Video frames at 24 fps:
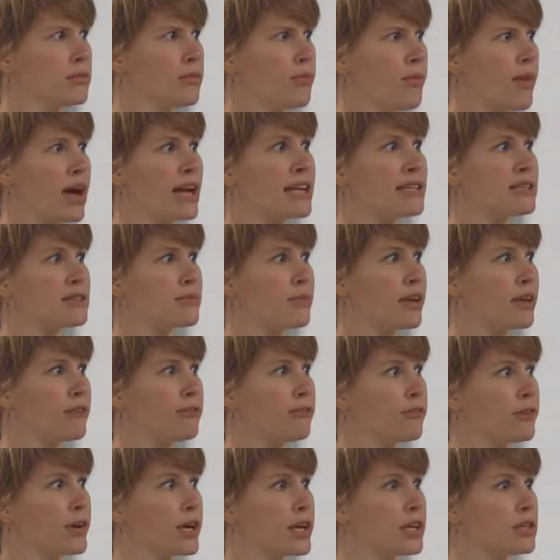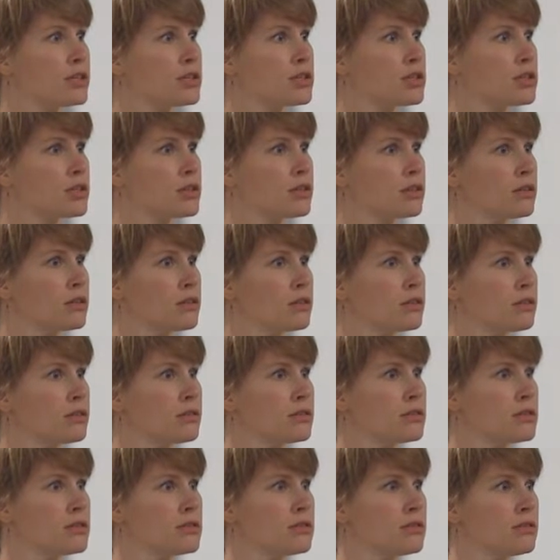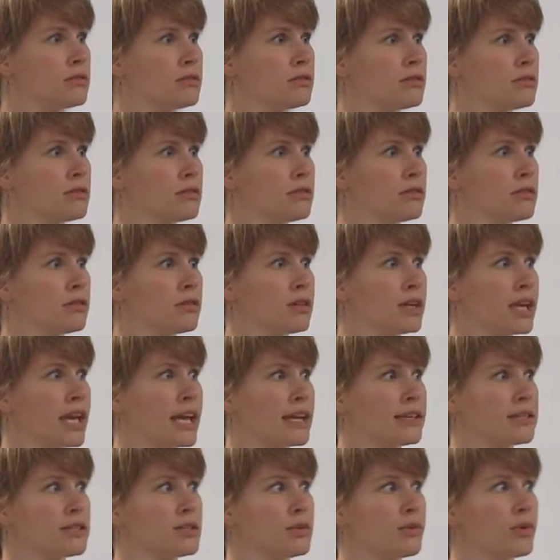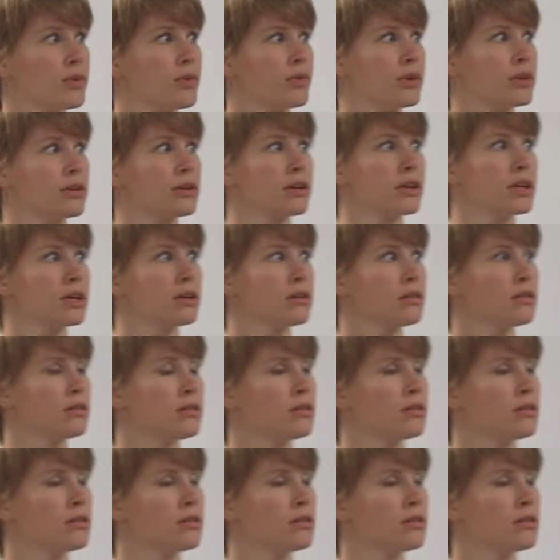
Mine's my fridge, in case you were wondering.